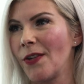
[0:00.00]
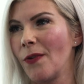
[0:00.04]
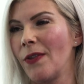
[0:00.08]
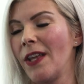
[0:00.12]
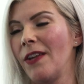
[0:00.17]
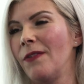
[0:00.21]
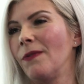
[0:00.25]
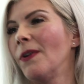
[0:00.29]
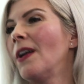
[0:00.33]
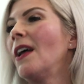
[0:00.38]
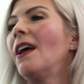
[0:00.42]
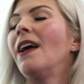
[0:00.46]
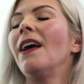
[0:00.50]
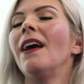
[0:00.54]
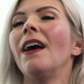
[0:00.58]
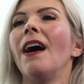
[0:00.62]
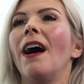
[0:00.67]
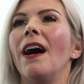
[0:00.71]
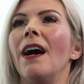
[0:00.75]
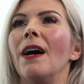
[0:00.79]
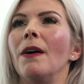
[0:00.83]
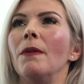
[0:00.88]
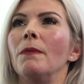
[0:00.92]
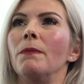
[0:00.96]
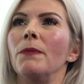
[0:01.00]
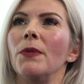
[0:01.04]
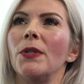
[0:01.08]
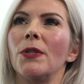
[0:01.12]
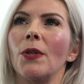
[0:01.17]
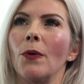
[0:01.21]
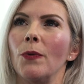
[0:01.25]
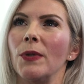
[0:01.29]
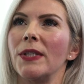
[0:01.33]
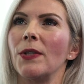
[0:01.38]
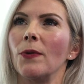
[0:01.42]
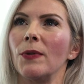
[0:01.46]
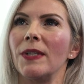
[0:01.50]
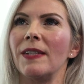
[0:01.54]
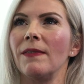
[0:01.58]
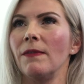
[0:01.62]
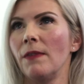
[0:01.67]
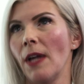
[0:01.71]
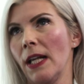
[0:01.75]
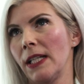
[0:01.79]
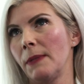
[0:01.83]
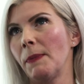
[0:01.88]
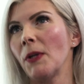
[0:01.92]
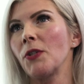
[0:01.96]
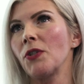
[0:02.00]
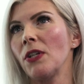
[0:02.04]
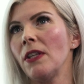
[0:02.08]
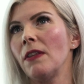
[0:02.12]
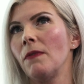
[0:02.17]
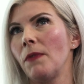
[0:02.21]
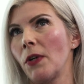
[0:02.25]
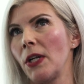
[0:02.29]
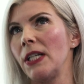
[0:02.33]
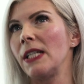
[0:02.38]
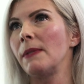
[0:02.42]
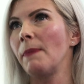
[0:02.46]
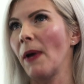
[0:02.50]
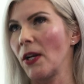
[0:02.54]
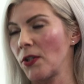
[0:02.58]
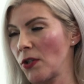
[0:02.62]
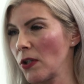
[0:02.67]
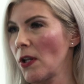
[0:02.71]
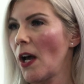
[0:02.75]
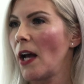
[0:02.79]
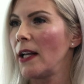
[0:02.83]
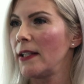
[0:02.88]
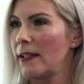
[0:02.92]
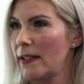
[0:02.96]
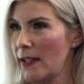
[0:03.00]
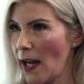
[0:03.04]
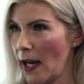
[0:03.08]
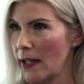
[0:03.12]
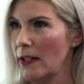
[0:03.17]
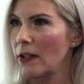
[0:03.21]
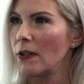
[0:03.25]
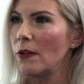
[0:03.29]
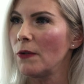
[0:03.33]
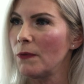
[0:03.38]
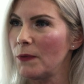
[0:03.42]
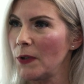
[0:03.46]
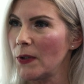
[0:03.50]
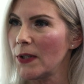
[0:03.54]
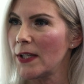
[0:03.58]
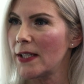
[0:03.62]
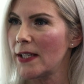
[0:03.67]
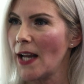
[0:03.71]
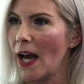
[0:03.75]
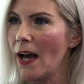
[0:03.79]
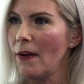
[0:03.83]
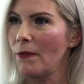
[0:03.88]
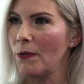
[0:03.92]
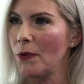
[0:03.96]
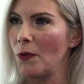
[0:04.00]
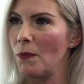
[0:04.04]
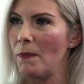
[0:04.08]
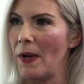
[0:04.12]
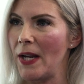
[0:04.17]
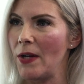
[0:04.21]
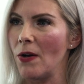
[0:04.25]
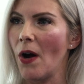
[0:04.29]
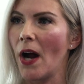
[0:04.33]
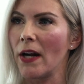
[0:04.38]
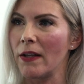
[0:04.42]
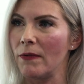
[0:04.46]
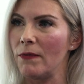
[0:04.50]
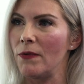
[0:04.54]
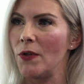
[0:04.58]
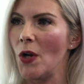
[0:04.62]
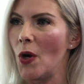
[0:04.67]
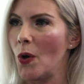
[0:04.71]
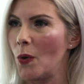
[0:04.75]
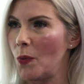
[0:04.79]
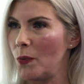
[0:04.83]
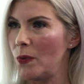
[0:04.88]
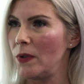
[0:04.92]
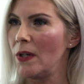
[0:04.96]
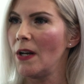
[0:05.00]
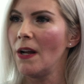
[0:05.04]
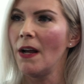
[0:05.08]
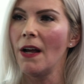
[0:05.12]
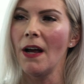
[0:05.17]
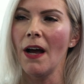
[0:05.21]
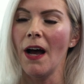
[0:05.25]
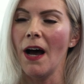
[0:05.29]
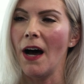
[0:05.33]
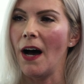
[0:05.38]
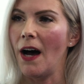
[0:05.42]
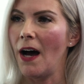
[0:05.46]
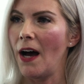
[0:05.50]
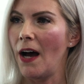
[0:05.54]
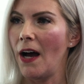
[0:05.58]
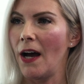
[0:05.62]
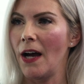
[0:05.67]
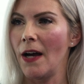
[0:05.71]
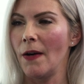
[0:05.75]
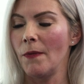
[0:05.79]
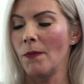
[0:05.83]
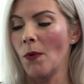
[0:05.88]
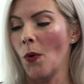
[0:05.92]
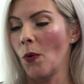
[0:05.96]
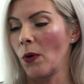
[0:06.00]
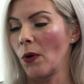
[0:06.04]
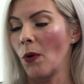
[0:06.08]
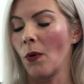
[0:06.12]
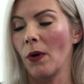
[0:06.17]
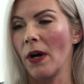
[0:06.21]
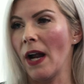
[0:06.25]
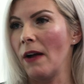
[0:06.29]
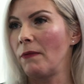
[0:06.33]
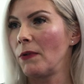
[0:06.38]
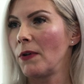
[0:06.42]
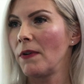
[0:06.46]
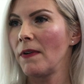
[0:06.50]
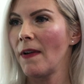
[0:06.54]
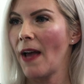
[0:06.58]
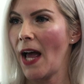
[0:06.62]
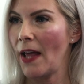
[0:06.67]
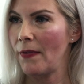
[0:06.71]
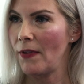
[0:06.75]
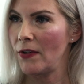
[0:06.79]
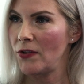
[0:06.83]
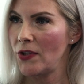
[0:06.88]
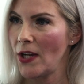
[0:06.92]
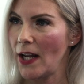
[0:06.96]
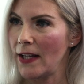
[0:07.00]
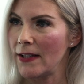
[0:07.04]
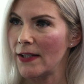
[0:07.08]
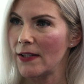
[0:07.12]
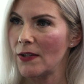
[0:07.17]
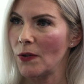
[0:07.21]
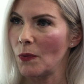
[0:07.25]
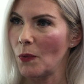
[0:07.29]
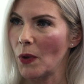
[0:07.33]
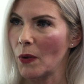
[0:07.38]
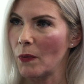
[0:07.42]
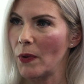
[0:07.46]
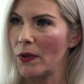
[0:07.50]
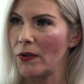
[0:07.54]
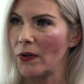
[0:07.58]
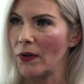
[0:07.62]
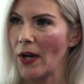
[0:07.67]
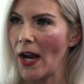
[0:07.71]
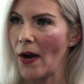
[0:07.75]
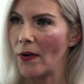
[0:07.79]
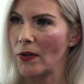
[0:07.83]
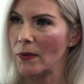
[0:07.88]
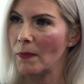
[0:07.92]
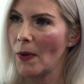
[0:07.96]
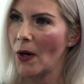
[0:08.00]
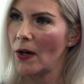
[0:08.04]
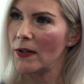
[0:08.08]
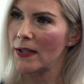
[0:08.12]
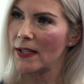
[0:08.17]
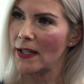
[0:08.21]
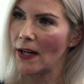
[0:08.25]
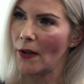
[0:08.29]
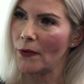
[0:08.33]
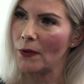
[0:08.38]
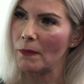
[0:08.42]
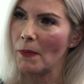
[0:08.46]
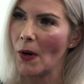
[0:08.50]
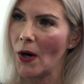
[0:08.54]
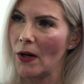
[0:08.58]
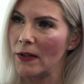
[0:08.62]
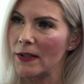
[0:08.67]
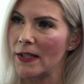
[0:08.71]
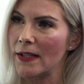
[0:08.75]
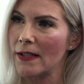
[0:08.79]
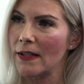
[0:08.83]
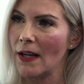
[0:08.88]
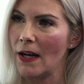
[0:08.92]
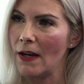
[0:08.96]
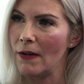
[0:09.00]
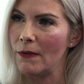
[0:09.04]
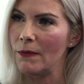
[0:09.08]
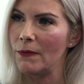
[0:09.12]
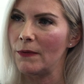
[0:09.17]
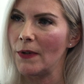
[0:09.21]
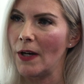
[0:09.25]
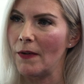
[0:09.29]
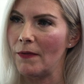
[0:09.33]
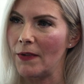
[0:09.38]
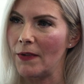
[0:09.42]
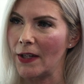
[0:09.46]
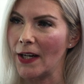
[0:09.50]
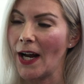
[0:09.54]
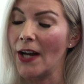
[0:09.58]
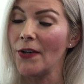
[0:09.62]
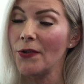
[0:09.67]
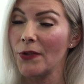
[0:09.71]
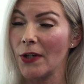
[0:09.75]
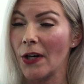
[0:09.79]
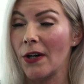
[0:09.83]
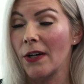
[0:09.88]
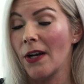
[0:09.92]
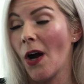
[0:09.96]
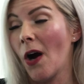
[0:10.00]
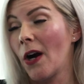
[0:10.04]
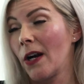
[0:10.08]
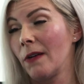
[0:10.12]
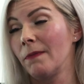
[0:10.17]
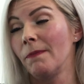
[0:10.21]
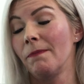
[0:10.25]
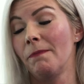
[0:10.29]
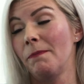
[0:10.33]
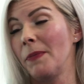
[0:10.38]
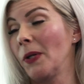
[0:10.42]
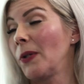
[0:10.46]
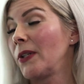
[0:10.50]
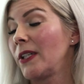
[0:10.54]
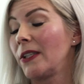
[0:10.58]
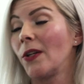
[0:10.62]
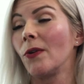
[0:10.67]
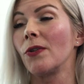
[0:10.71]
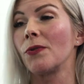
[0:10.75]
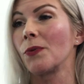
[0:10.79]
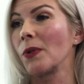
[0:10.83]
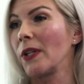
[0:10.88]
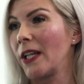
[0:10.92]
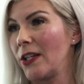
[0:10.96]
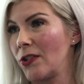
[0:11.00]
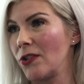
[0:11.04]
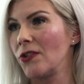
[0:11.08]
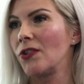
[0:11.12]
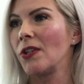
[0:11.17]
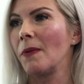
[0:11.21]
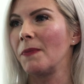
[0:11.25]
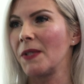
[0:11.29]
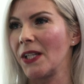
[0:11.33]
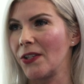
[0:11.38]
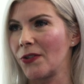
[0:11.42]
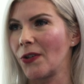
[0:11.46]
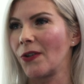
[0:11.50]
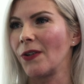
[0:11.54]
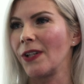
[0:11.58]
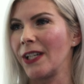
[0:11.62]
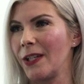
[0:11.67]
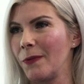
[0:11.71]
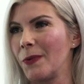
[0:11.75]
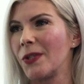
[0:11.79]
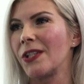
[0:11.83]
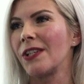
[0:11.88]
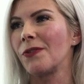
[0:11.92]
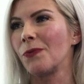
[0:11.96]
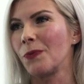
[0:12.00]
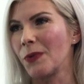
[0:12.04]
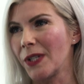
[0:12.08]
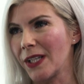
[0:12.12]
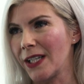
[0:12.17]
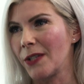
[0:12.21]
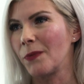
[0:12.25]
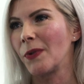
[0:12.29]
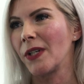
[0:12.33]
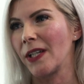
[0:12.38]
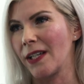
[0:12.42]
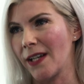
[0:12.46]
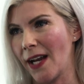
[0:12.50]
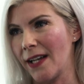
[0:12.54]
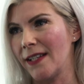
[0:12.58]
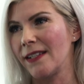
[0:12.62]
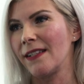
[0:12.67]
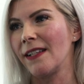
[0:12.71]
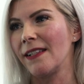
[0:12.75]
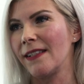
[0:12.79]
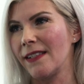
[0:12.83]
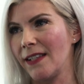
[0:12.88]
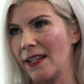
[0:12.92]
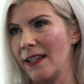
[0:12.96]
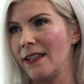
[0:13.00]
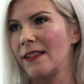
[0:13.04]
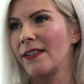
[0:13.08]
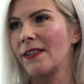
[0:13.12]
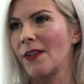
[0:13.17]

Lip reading: So they've so especially the very specialized technical field staff who may not have known or ever had the chance to work with their counterparts in other parts of the country are building those relationships internally, which is really, really nice to see.